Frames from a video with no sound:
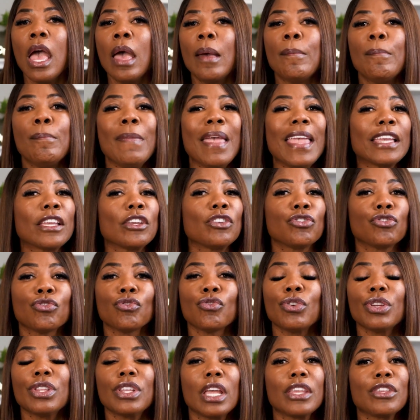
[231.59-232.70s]
making
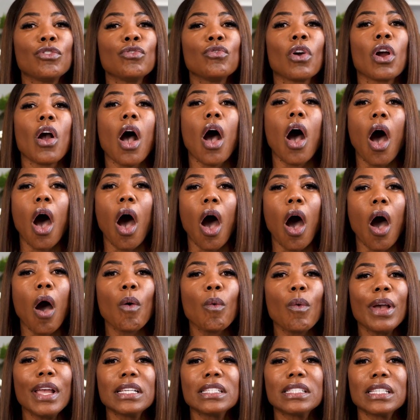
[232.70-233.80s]
sure that you are
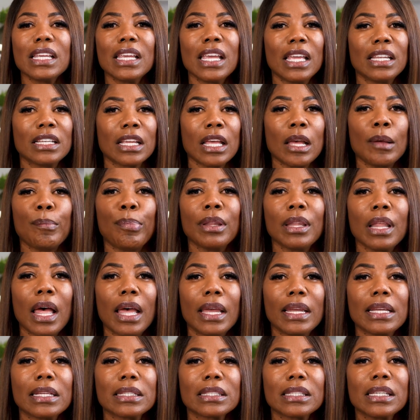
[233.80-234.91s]
always in
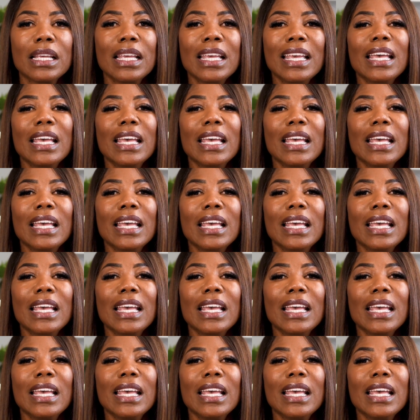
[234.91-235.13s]
compliance.